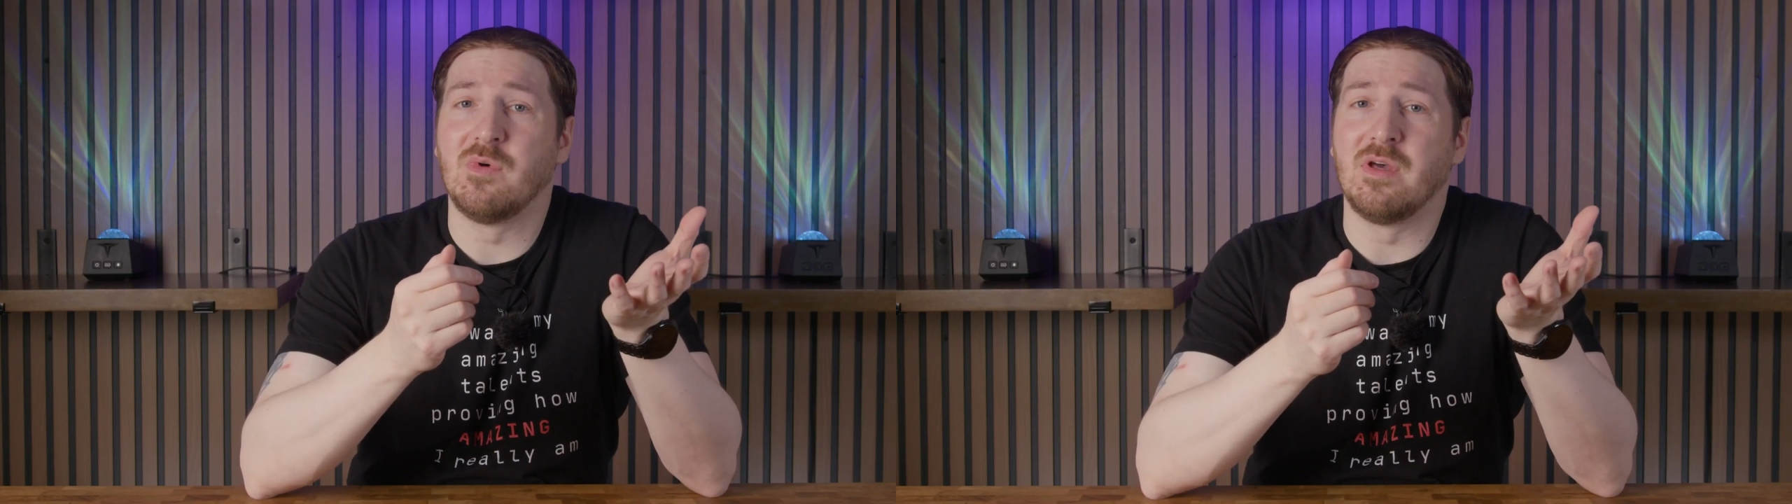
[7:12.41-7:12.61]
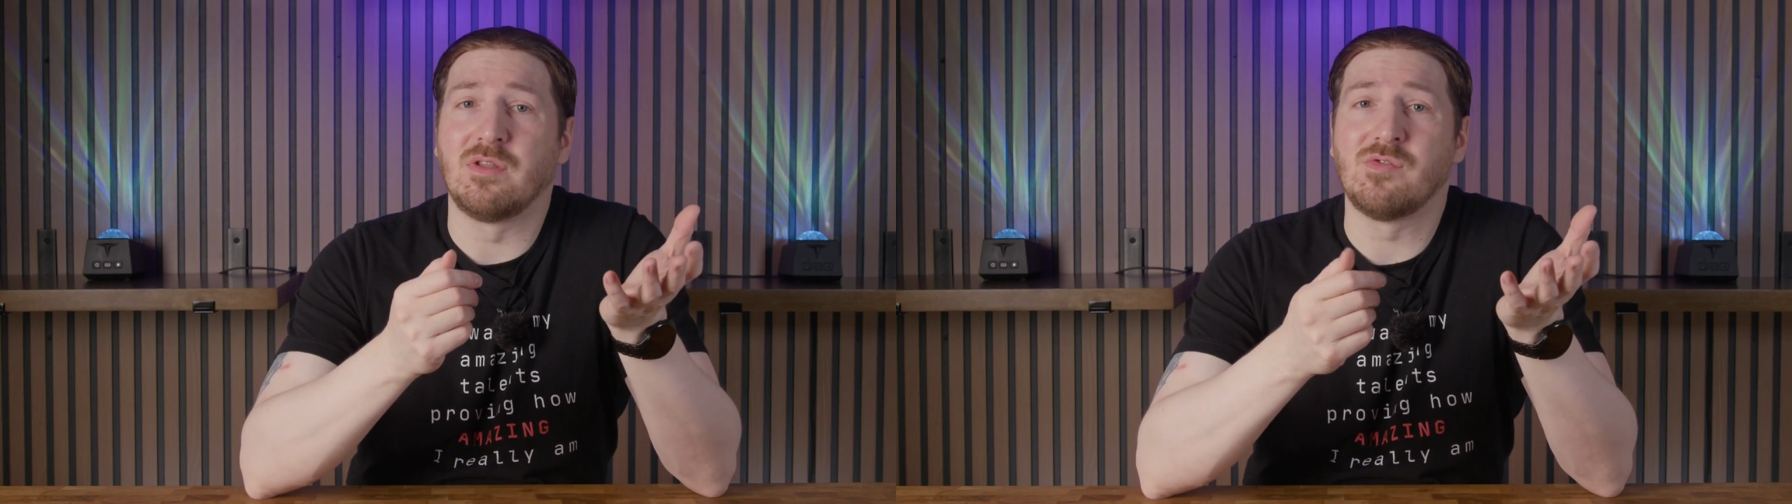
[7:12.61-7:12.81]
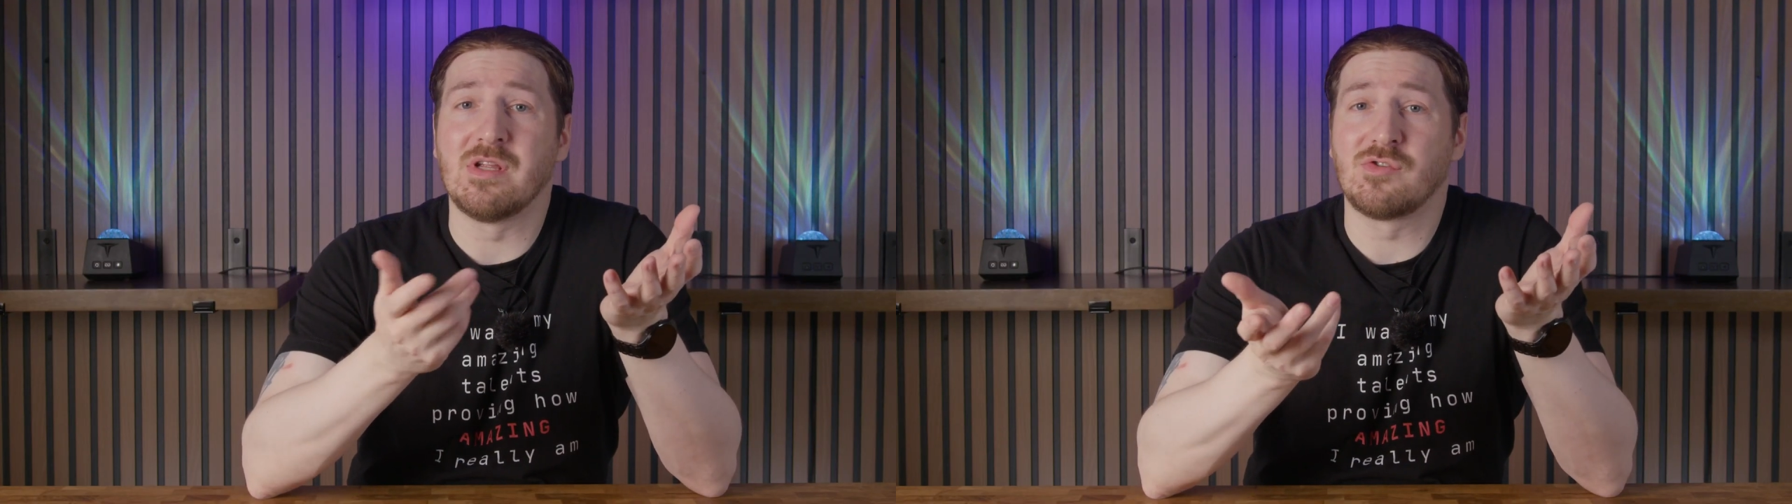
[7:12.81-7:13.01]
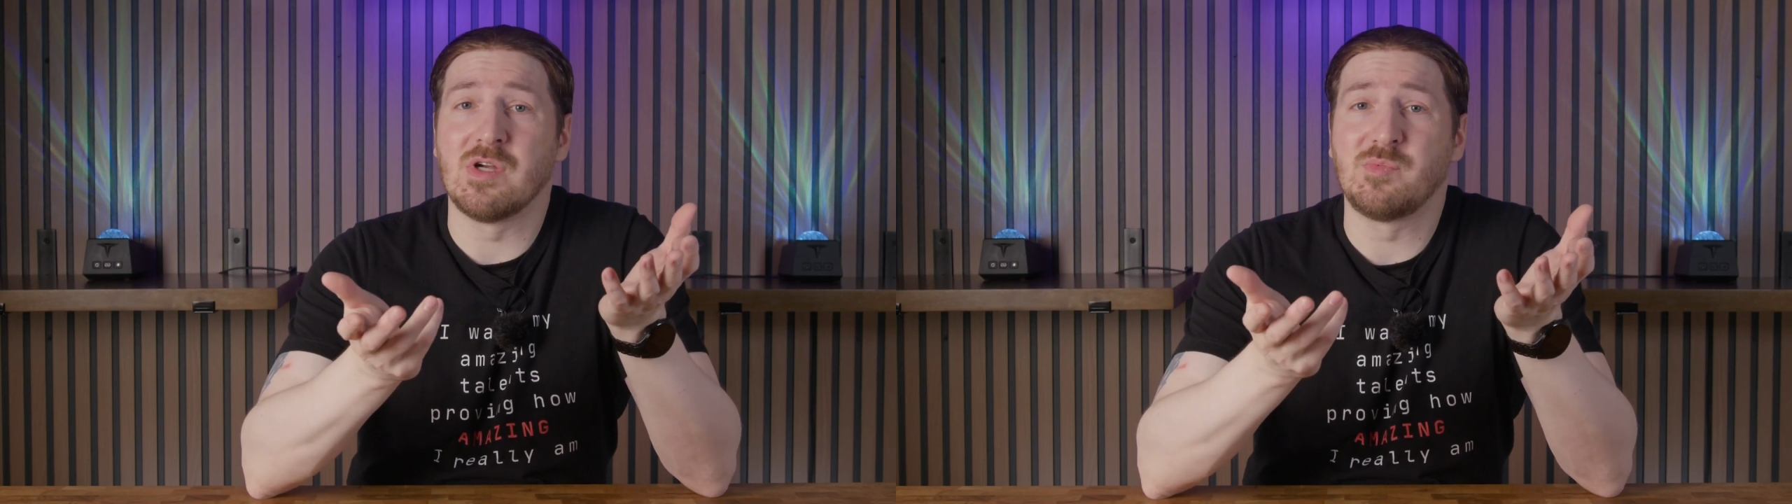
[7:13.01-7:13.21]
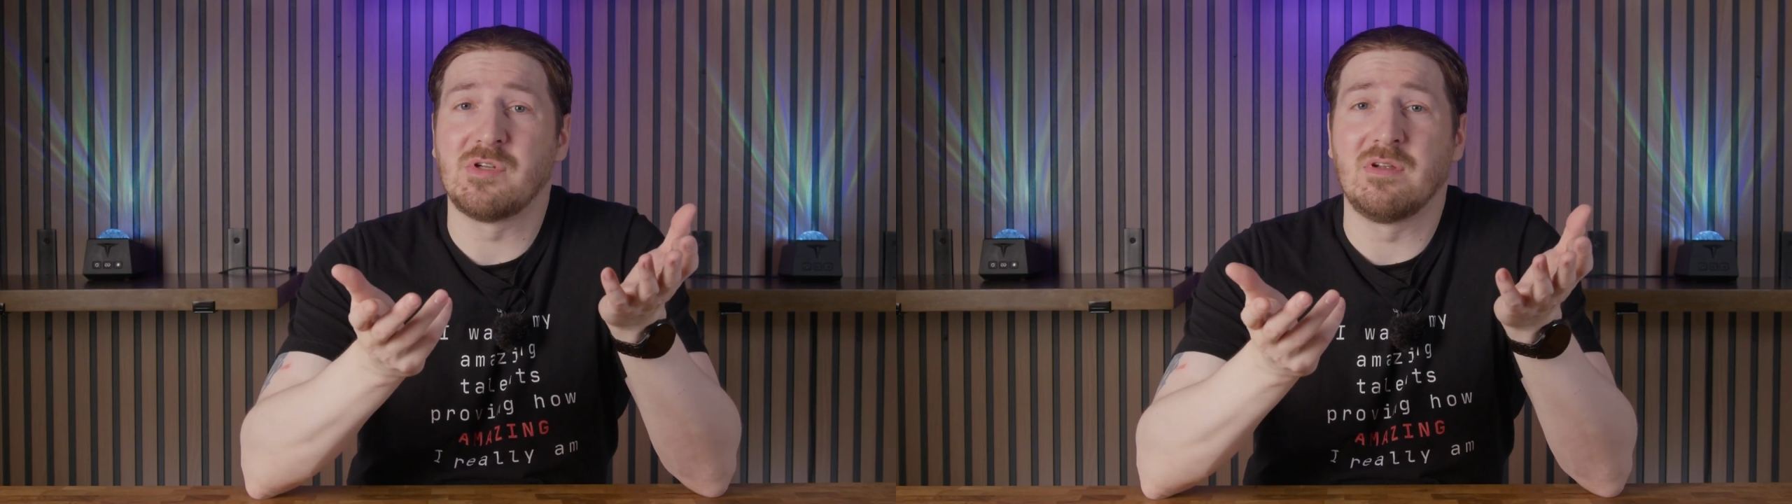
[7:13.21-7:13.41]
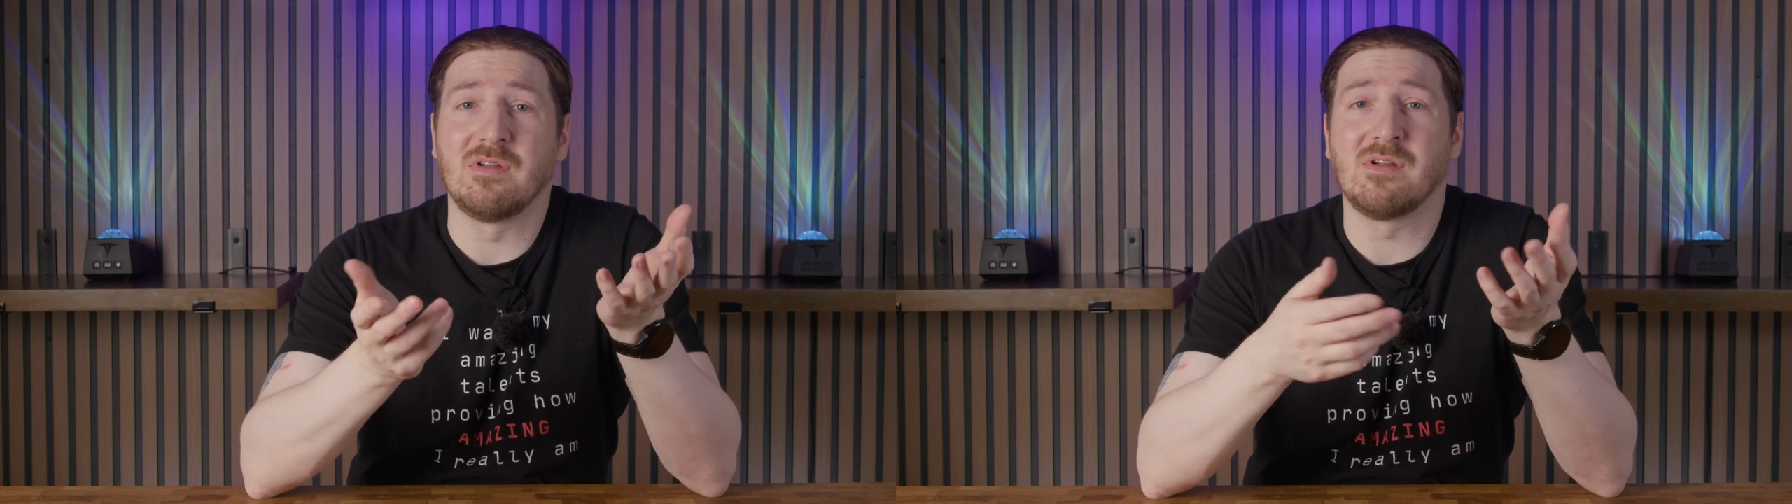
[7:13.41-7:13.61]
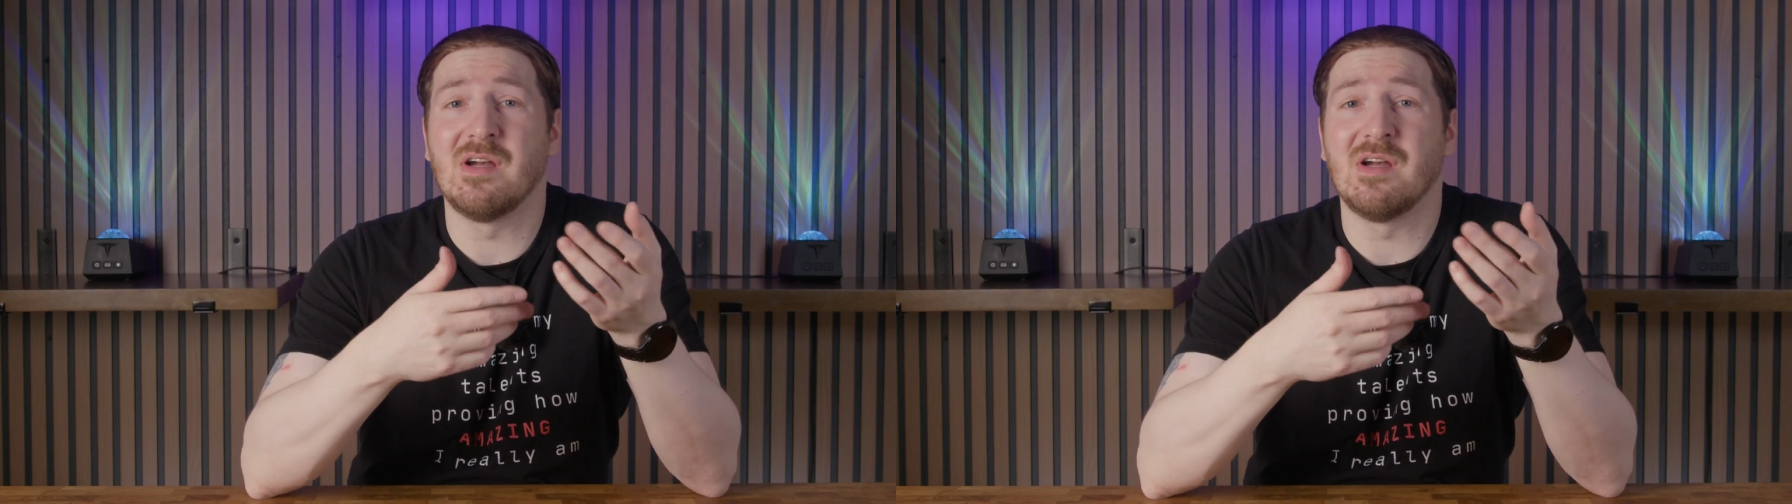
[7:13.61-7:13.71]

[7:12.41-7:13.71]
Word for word: with transcription,